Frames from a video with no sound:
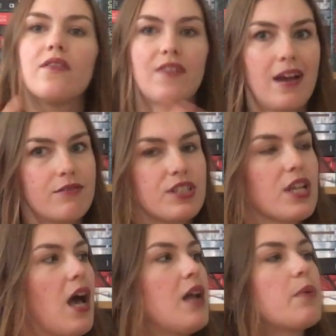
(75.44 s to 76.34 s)
Foundry
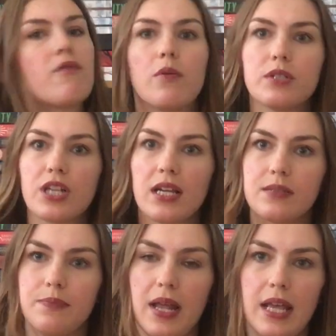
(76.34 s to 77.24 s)
Side by Robert
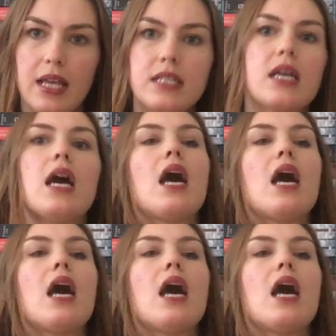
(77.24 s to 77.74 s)
Jackson Bennett.